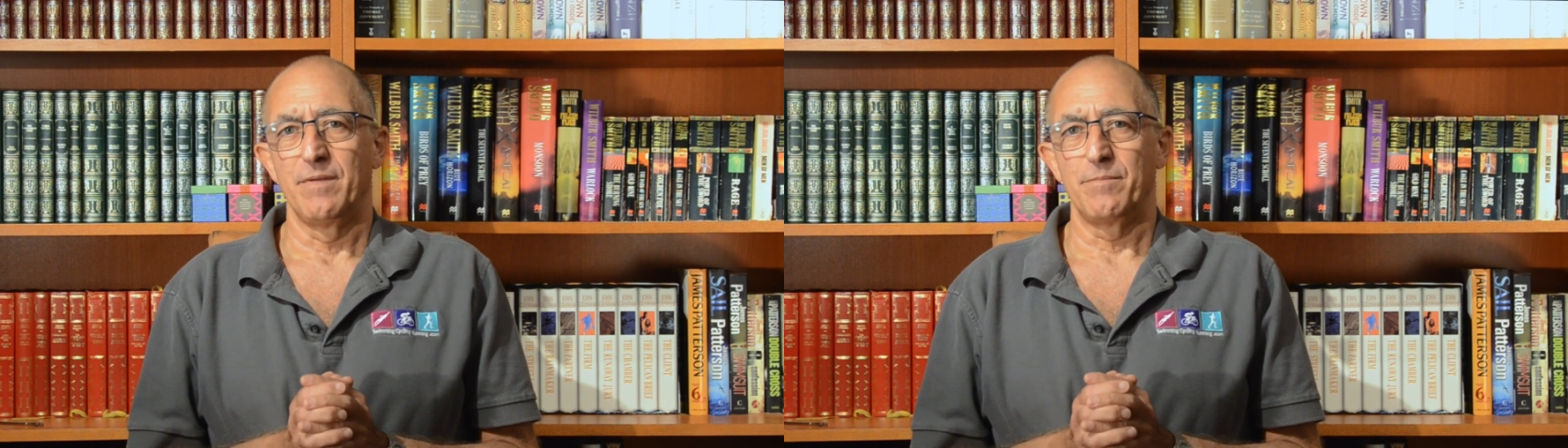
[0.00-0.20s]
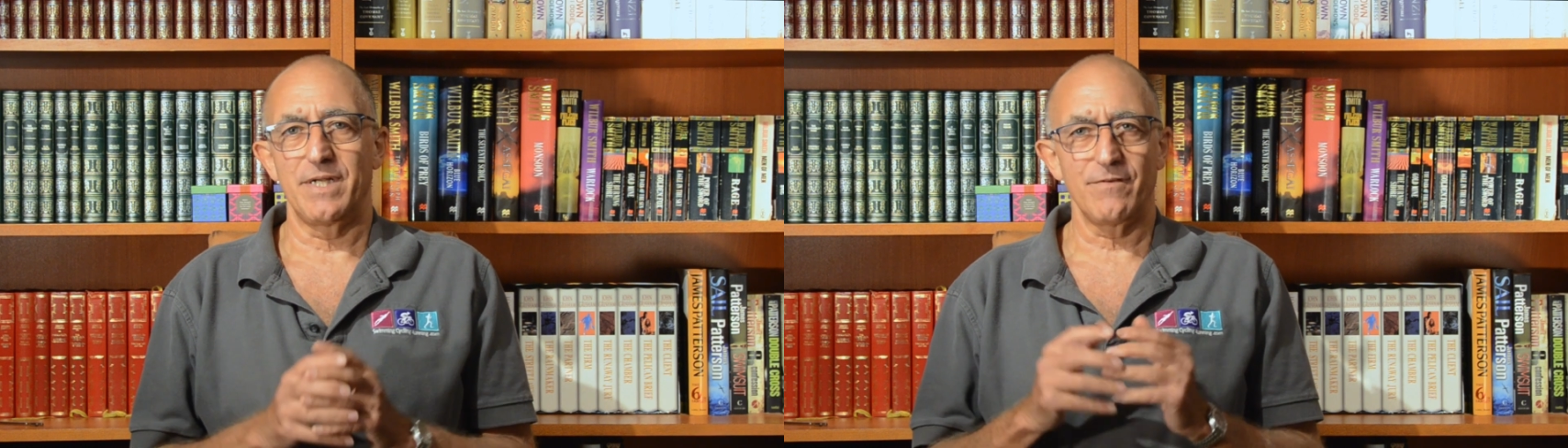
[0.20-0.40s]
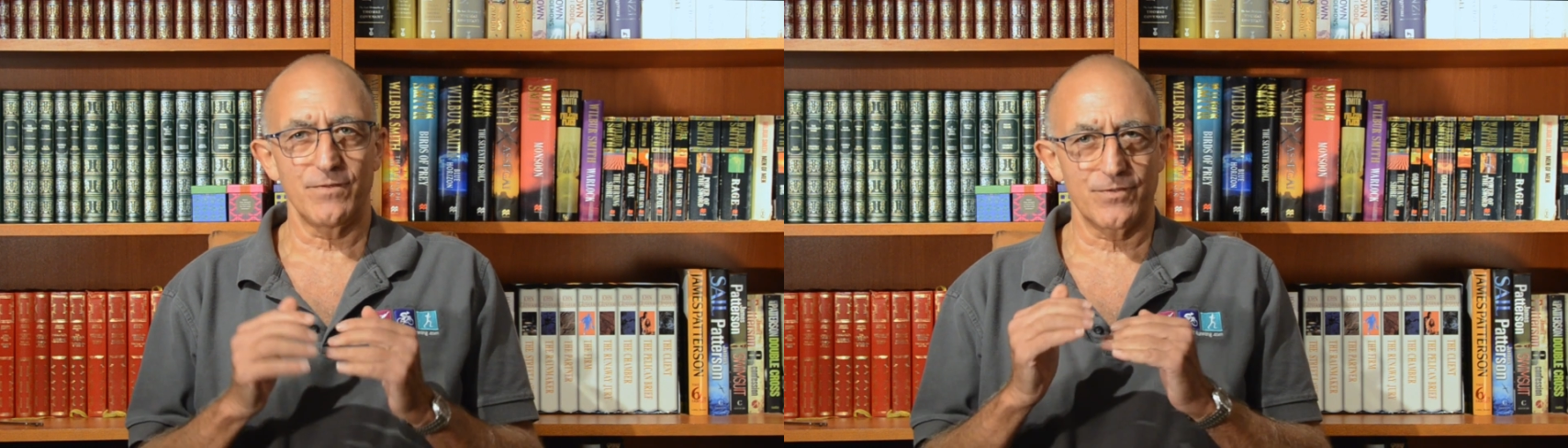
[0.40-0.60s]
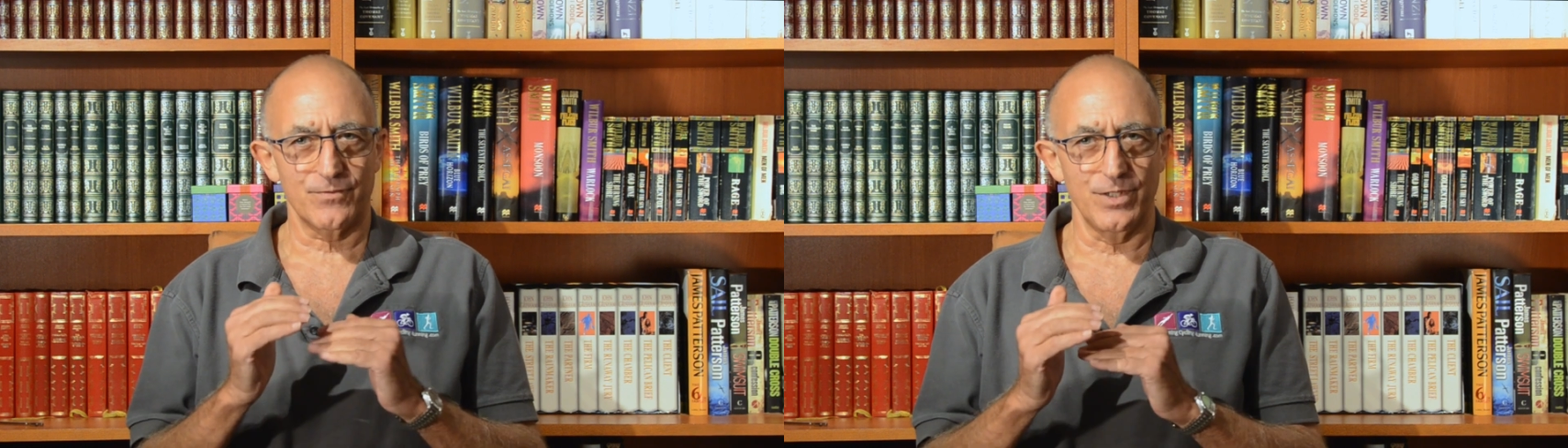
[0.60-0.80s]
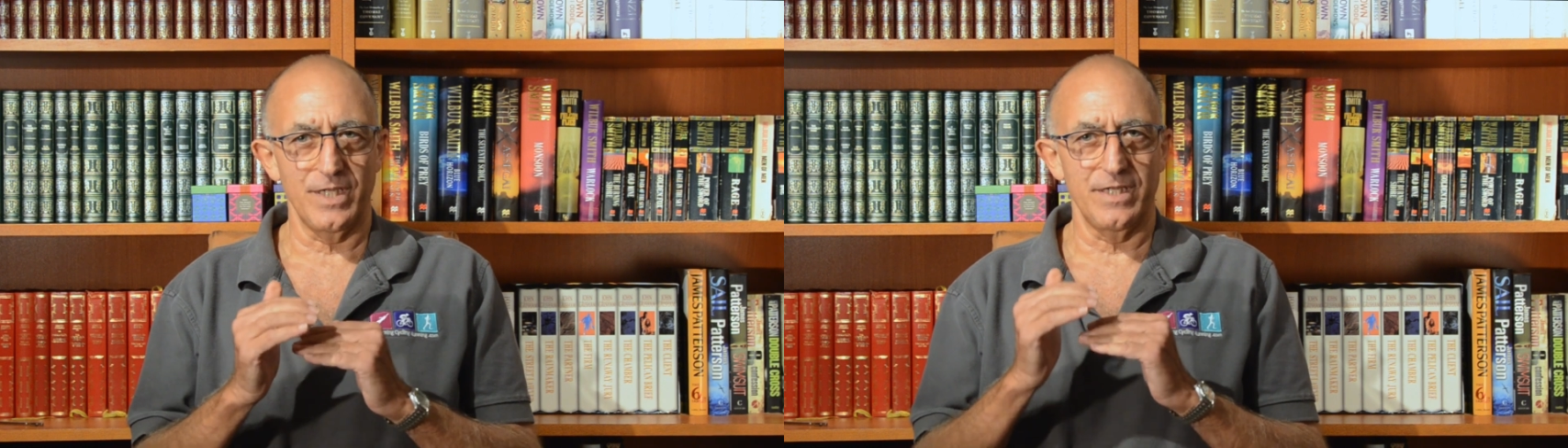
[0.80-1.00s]
But level
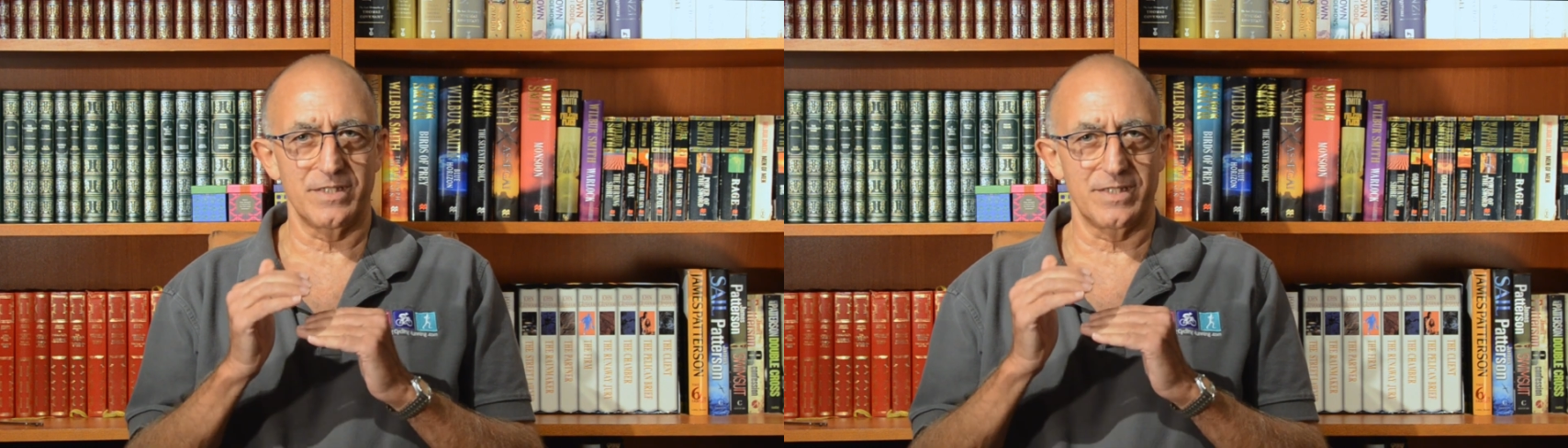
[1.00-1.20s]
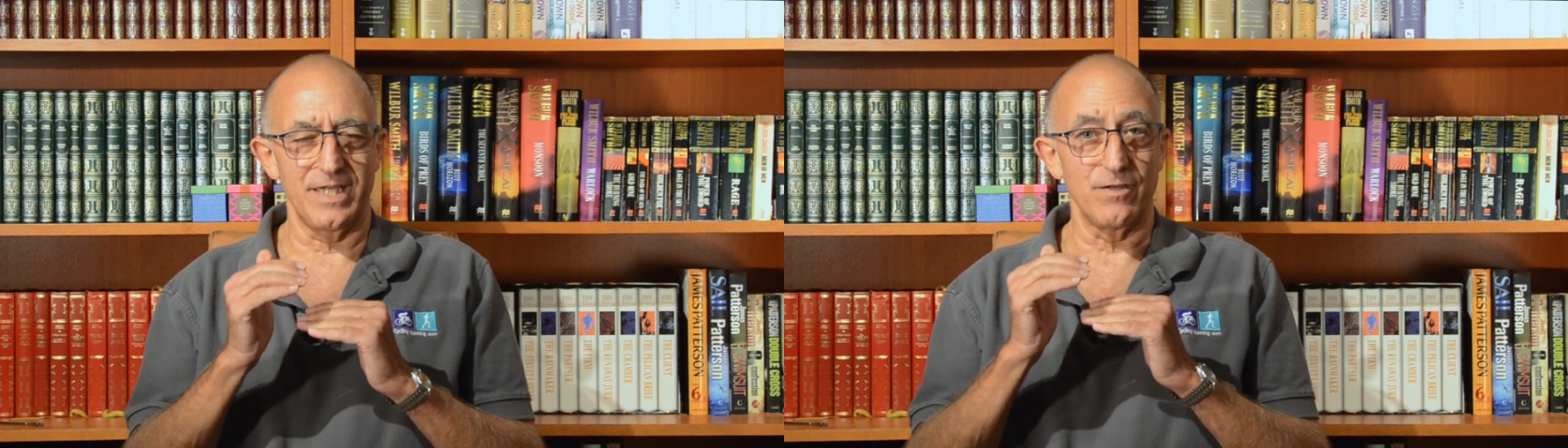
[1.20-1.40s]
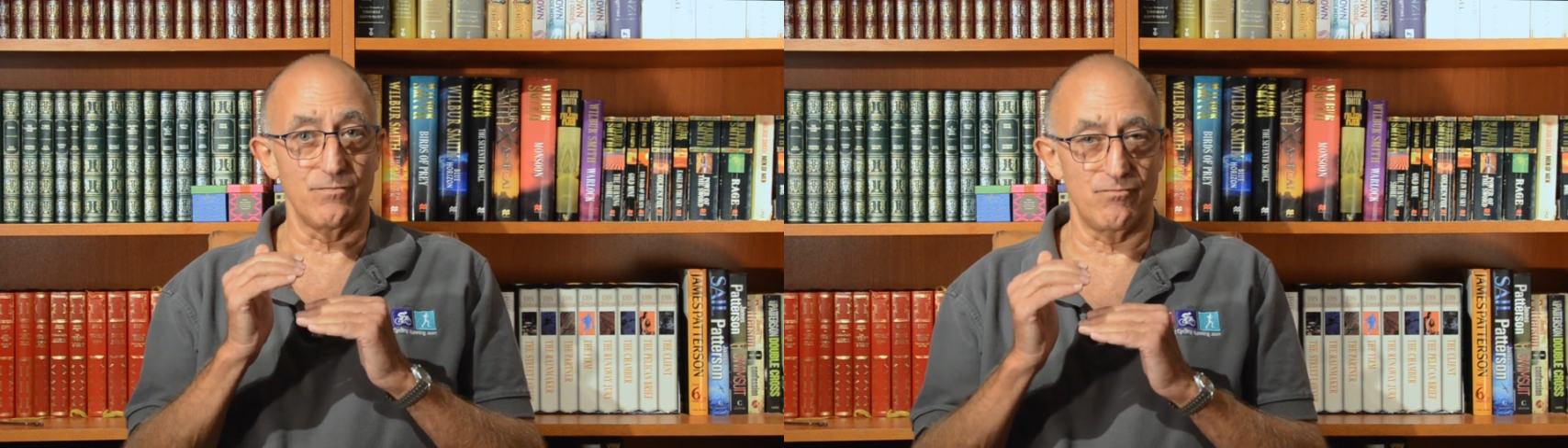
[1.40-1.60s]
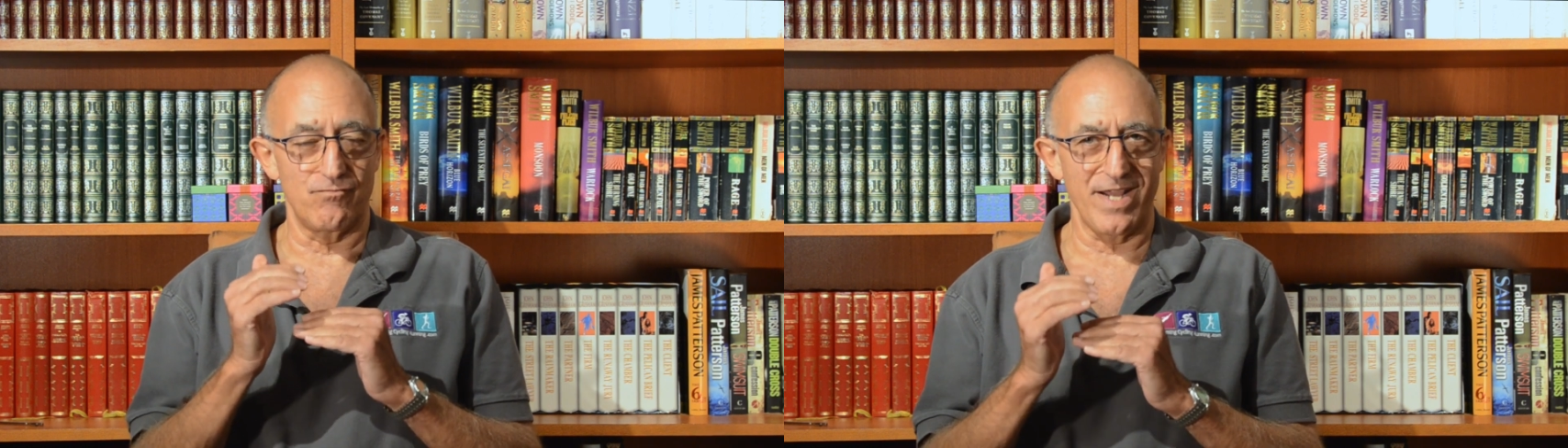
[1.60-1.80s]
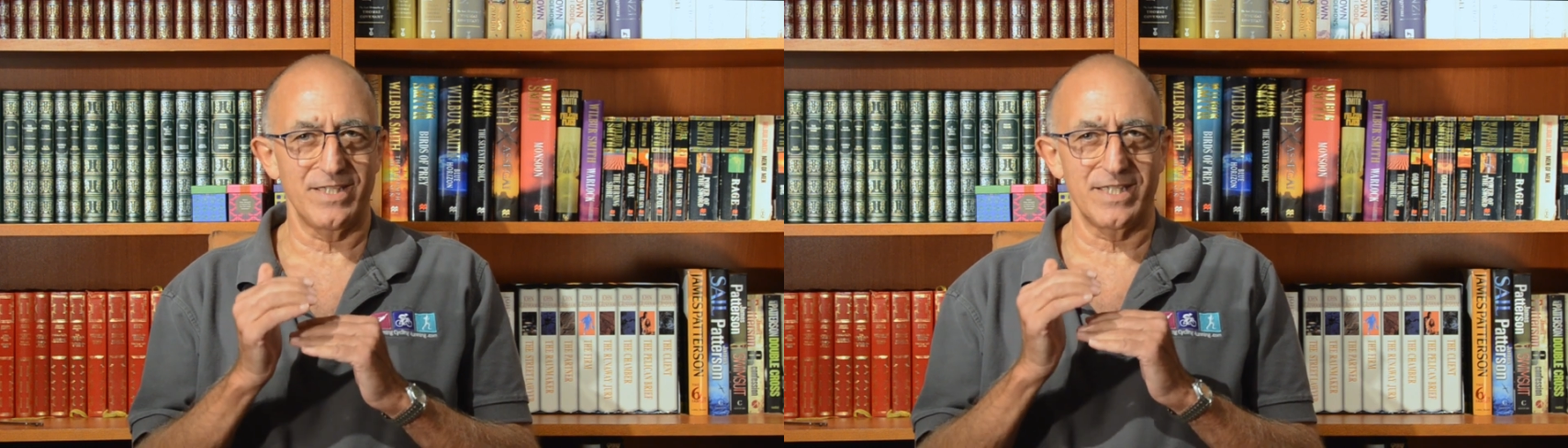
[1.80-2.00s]
3 is the
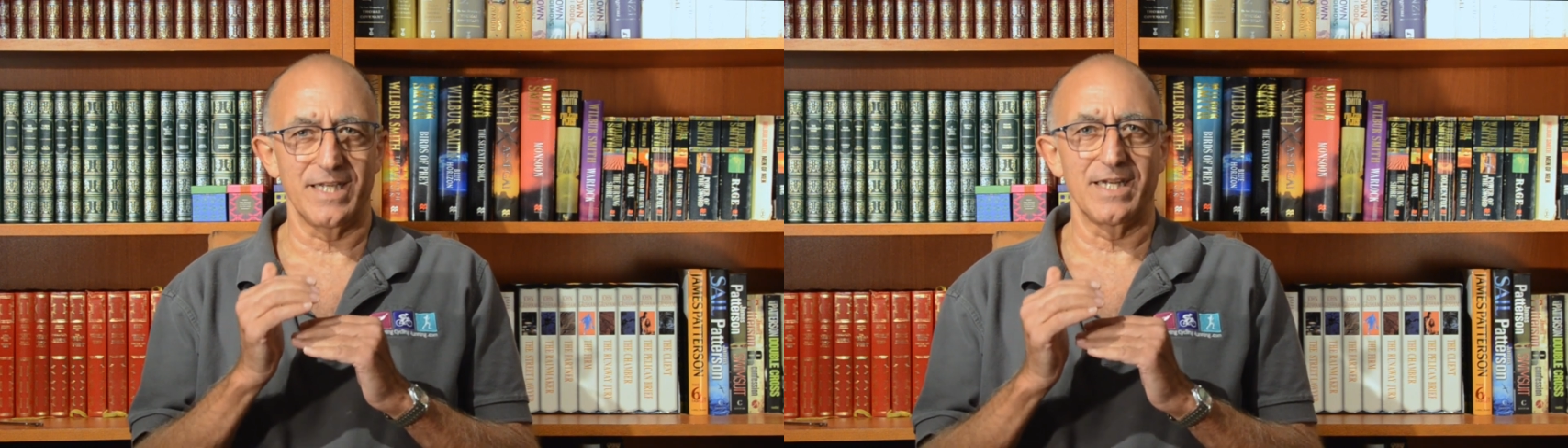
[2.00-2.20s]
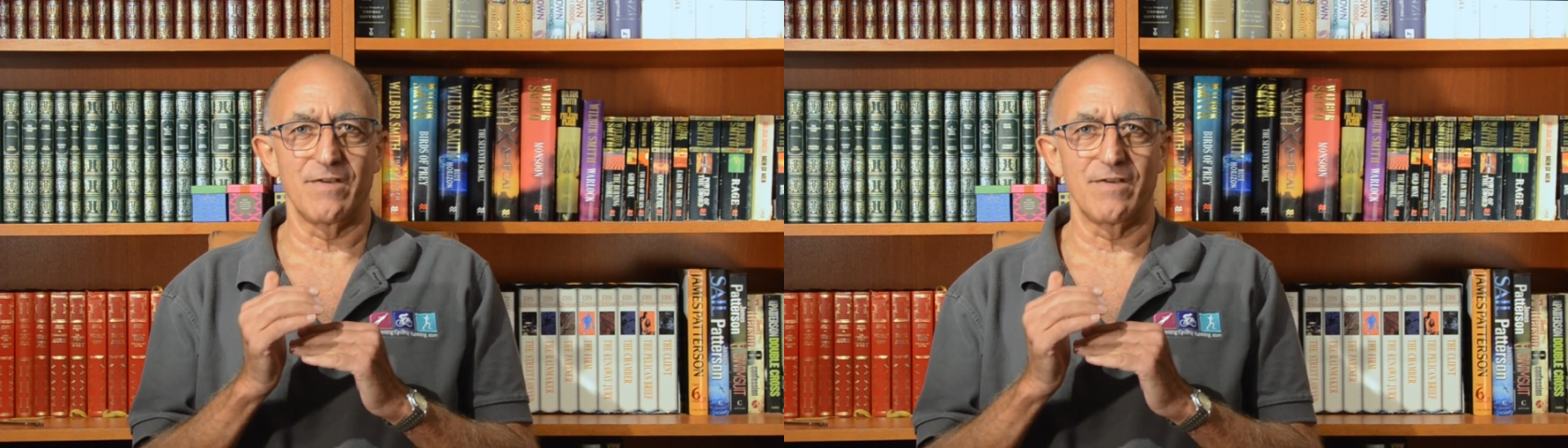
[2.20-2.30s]
racing